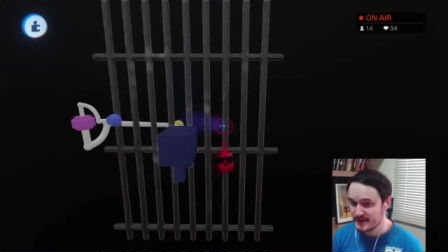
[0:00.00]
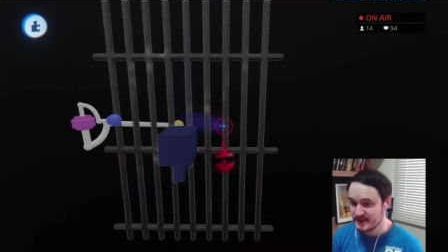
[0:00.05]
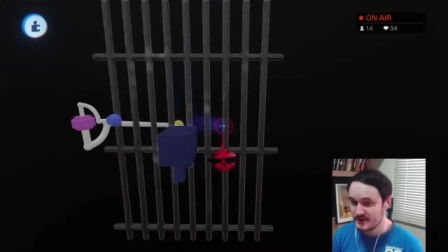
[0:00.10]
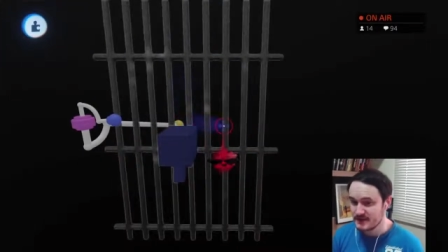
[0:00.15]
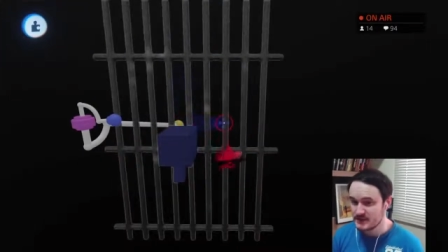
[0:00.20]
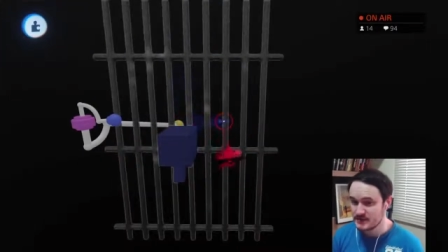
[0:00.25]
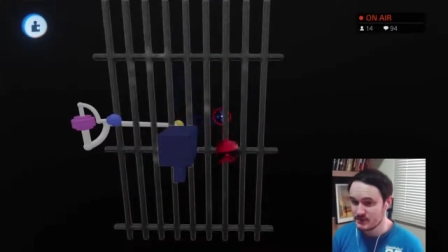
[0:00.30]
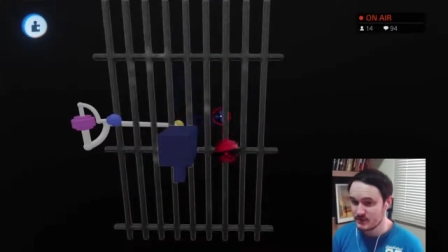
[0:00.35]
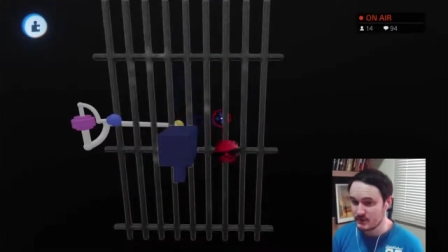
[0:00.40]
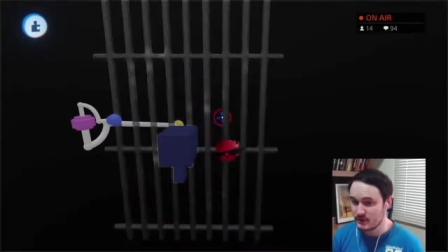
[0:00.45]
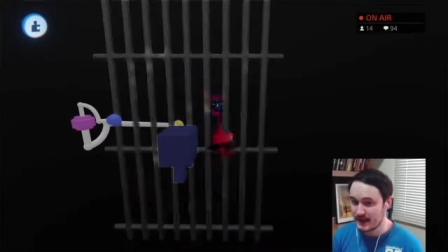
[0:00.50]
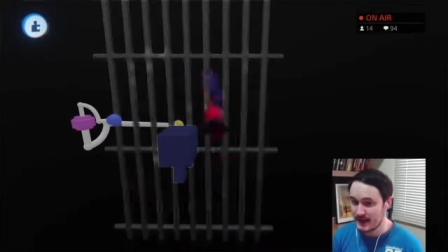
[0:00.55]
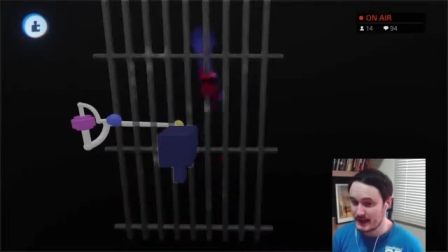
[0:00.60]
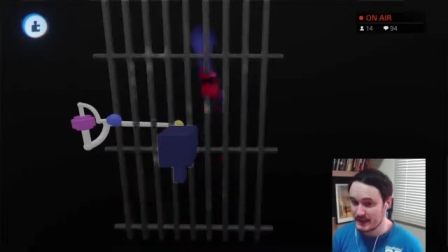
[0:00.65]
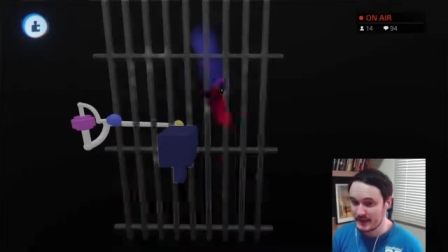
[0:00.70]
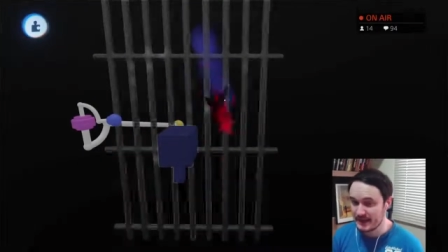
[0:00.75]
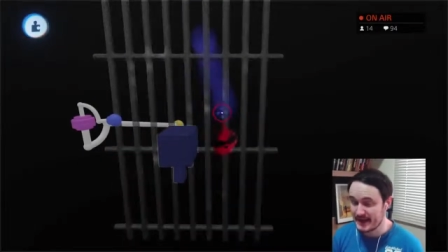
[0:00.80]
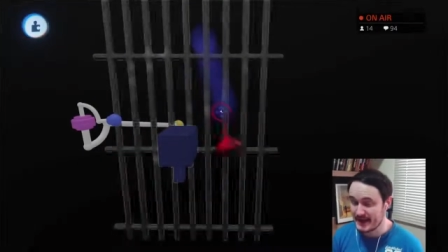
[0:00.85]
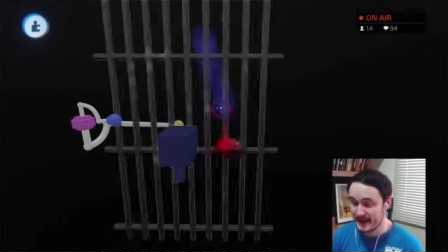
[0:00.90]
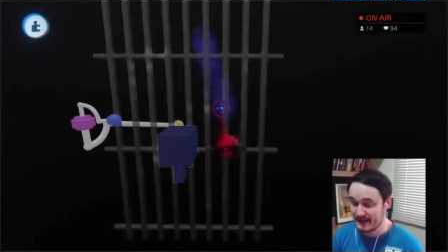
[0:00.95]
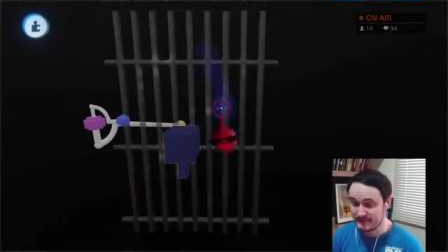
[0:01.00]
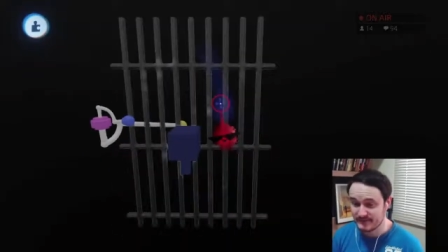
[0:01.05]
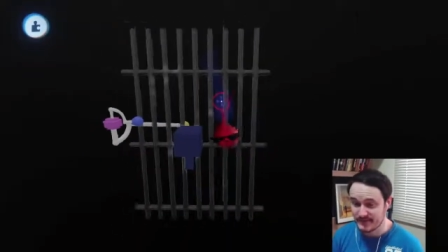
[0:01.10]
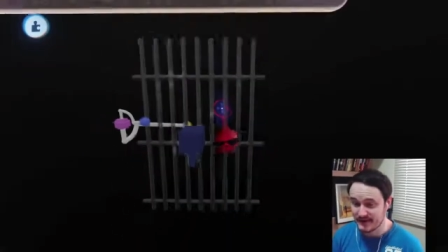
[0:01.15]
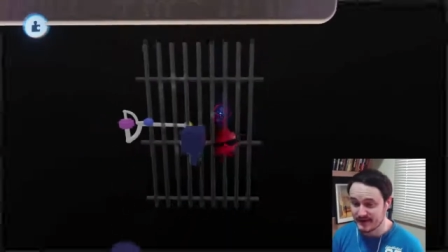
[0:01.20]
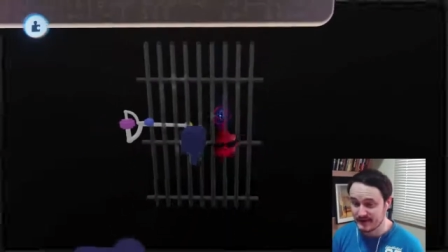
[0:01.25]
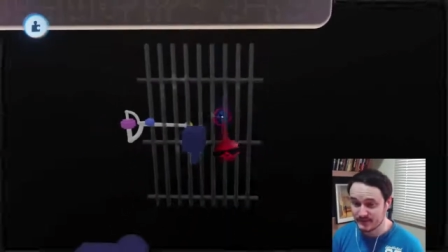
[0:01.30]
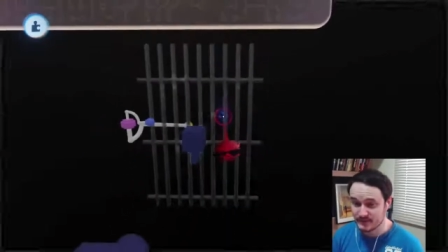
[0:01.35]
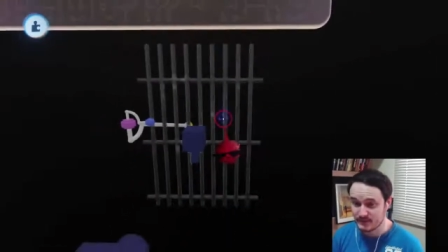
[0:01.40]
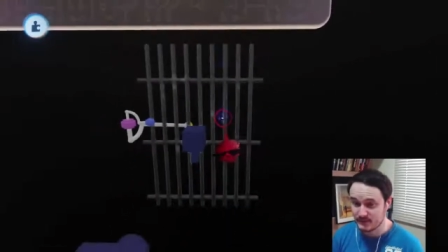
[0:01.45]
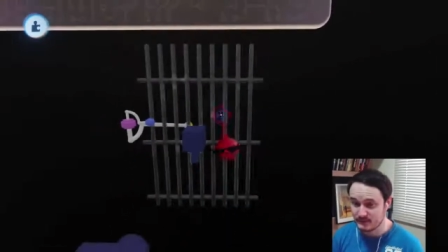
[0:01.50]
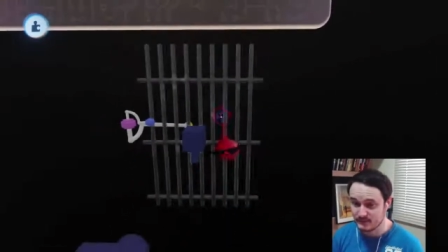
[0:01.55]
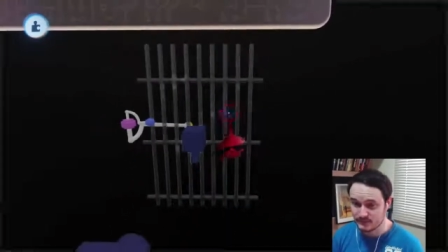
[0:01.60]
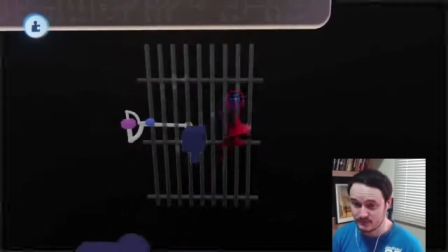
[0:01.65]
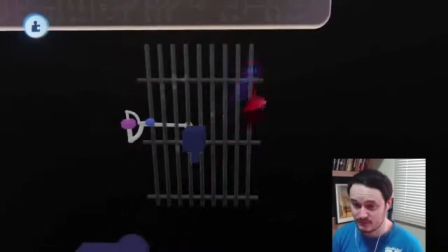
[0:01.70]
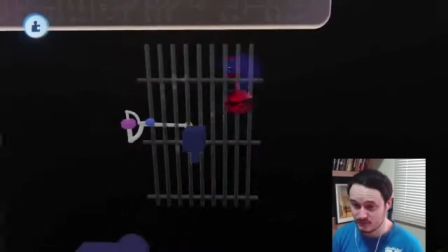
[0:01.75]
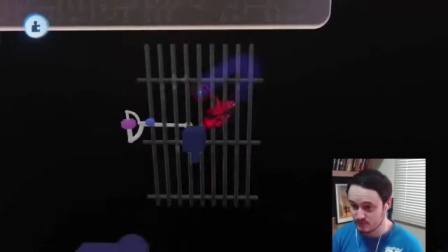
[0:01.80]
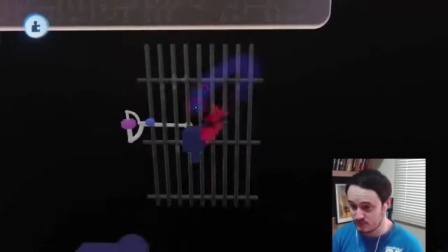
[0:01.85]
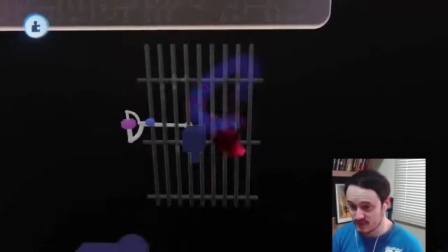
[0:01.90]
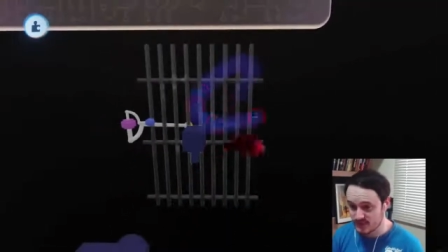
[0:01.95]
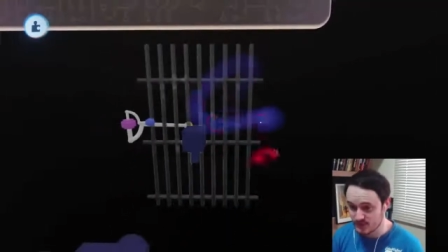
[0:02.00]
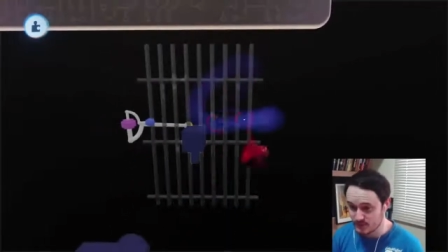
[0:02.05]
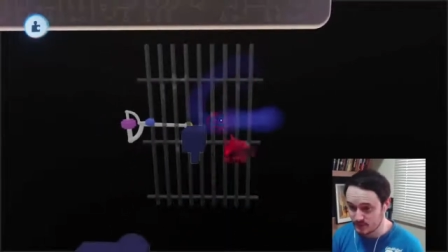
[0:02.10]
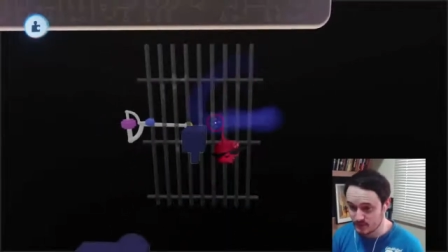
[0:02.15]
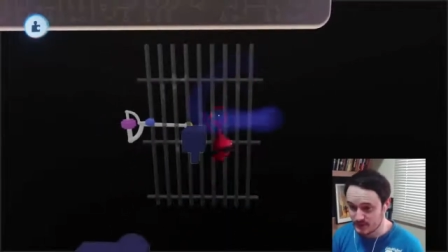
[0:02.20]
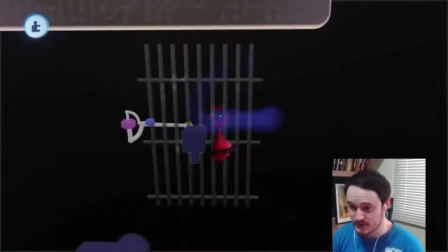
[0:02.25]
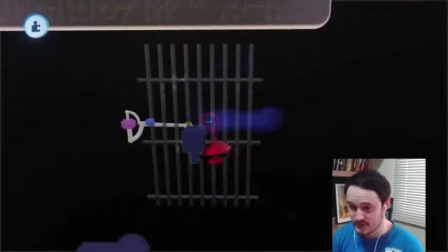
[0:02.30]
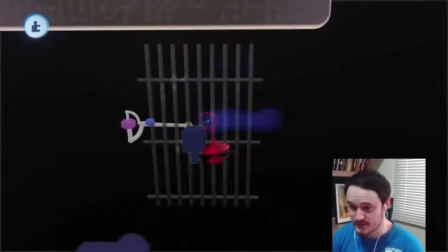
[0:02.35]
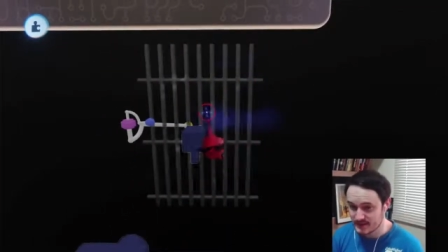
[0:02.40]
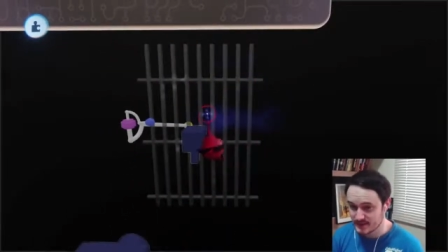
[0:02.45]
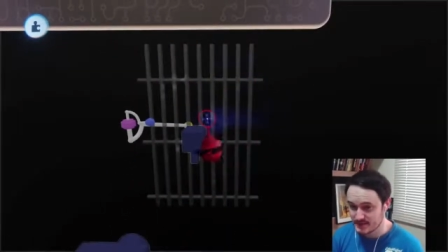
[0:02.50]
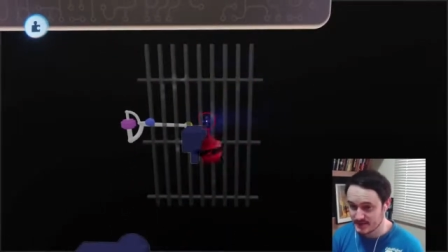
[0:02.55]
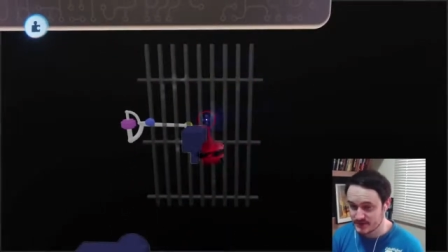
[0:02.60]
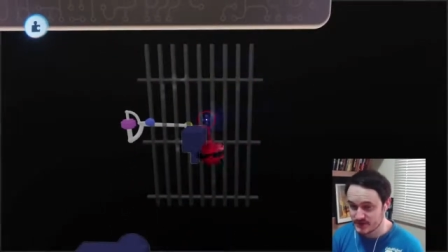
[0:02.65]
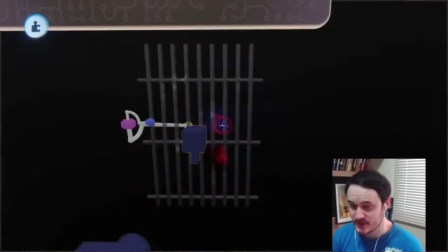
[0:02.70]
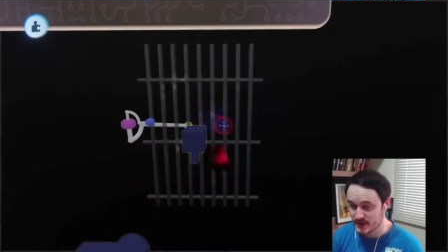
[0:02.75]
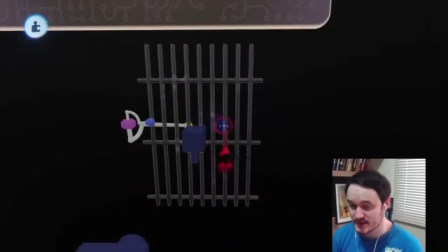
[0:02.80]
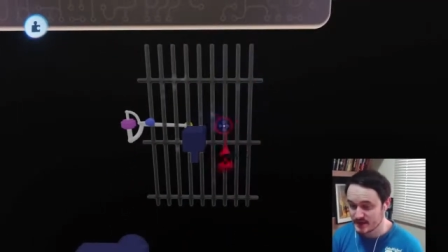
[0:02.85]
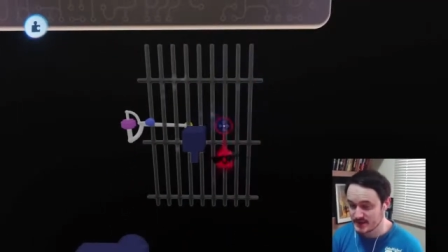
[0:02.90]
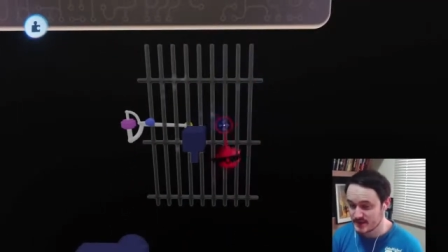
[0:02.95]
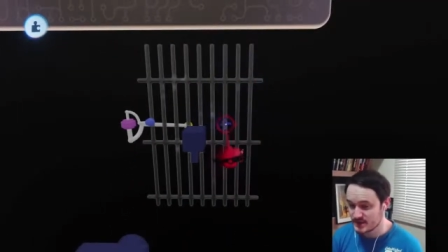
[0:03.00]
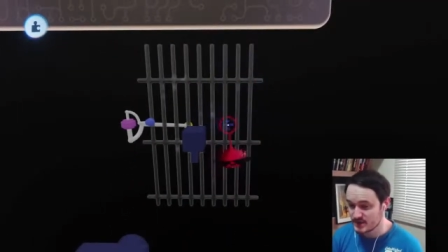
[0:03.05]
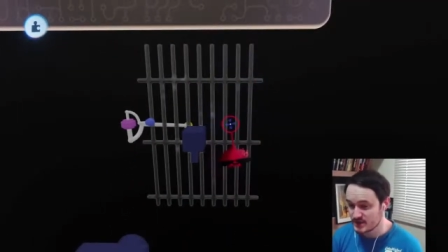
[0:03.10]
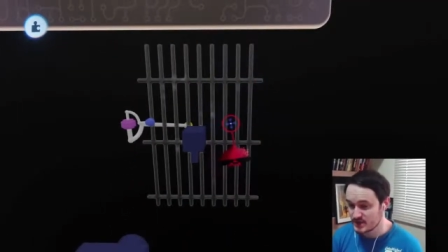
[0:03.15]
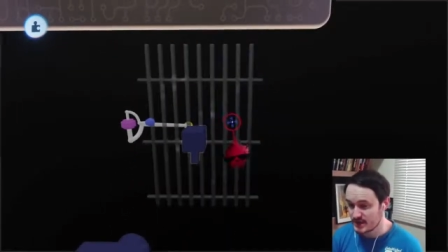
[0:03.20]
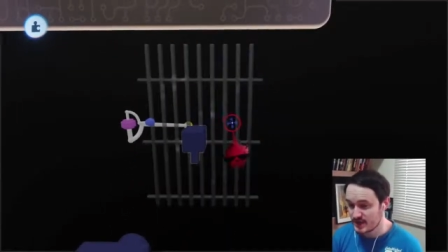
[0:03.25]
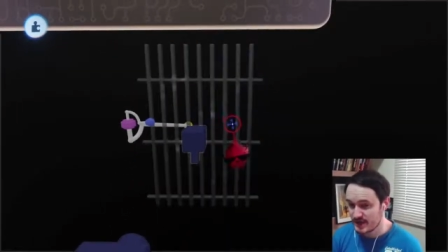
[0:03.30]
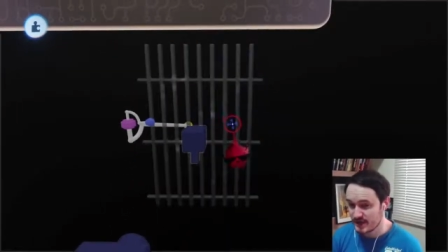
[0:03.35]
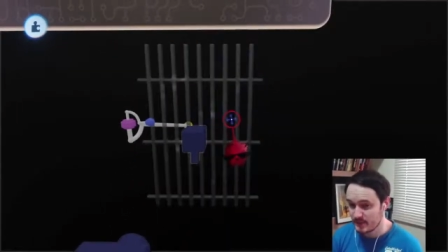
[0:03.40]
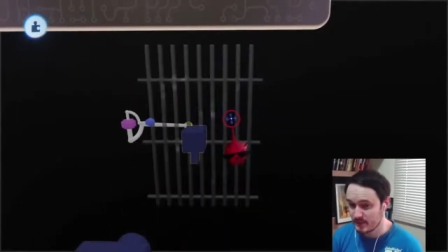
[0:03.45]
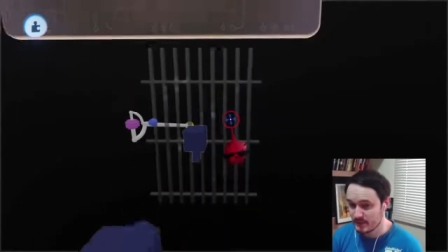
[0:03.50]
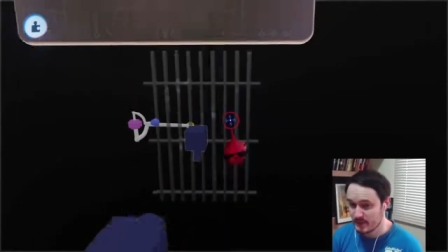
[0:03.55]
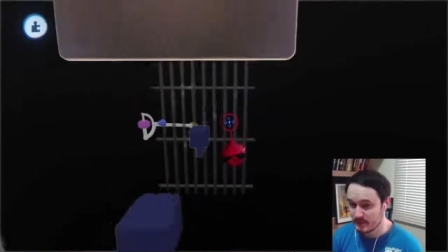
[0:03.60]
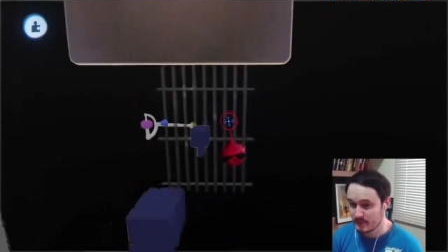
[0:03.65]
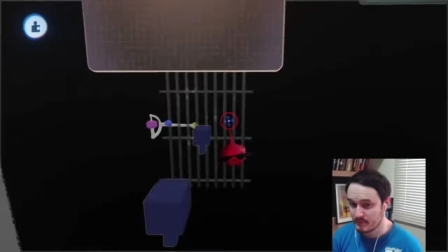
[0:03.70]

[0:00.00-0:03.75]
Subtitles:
So I might have to end up redoing this transition anyway.